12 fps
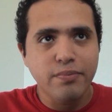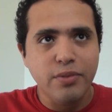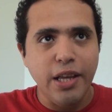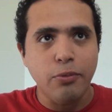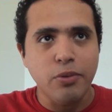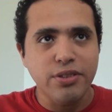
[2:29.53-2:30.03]

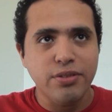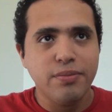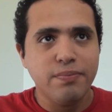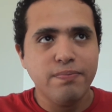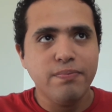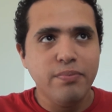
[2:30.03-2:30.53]
that
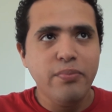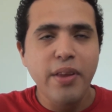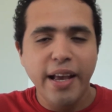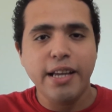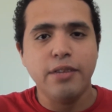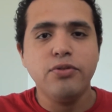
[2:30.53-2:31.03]
was
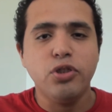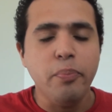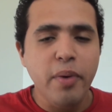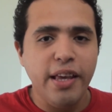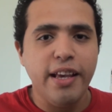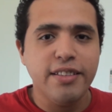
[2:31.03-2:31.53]
negative to
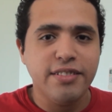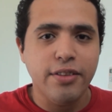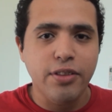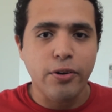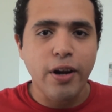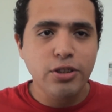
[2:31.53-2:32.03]
me, is
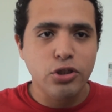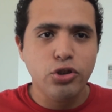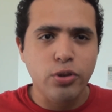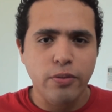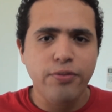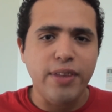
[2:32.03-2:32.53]
that the writer
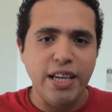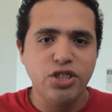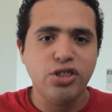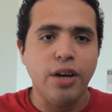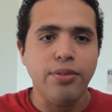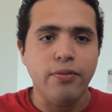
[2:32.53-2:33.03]
should have
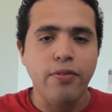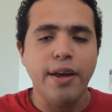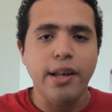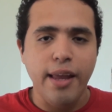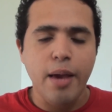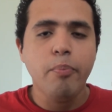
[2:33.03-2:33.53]
fleshed out the
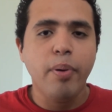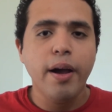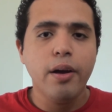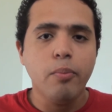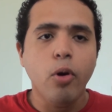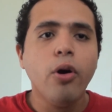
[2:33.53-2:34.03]
final
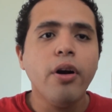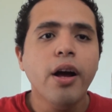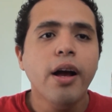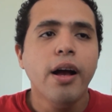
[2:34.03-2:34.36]
empire more.